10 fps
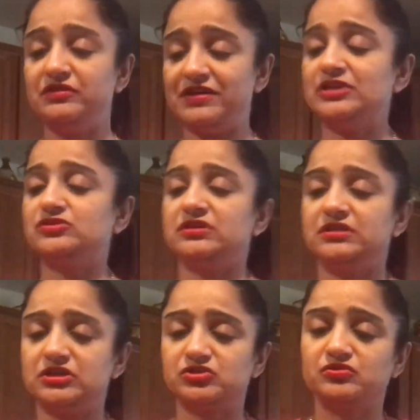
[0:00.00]
Eventually,
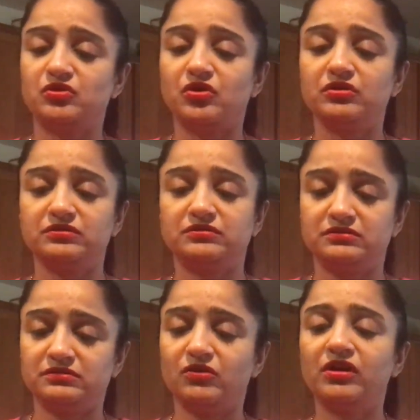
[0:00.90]
they should all
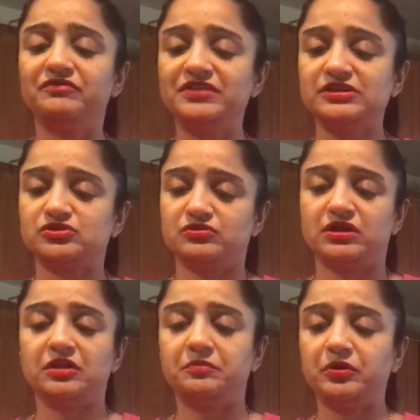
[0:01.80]
of these should
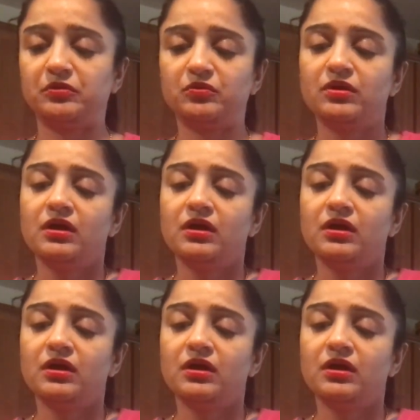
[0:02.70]
help you